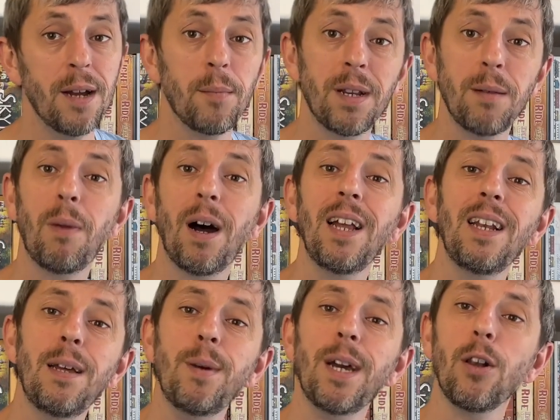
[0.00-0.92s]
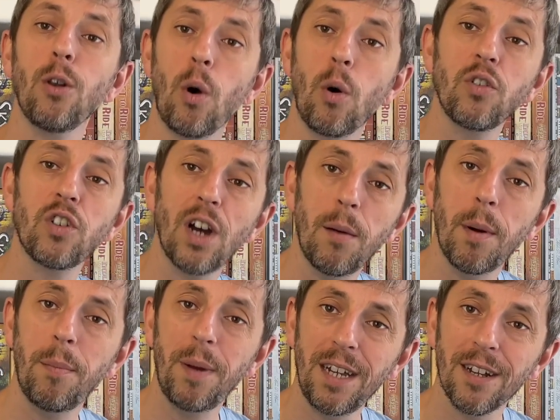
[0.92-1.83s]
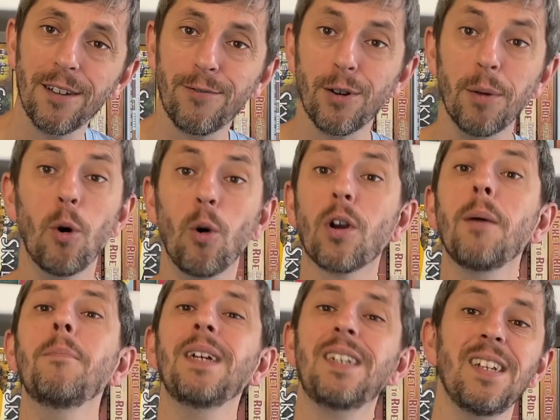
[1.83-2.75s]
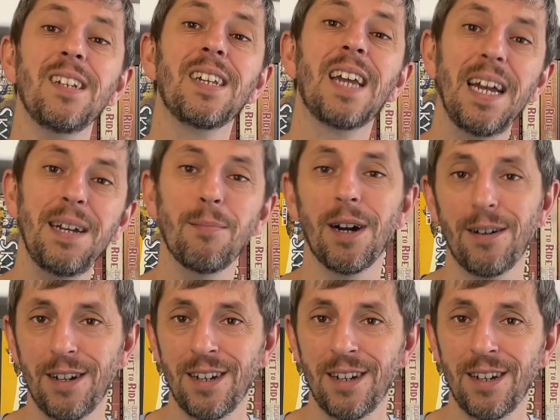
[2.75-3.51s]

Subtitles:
but it might limit long-term appeal for a more committed gamer.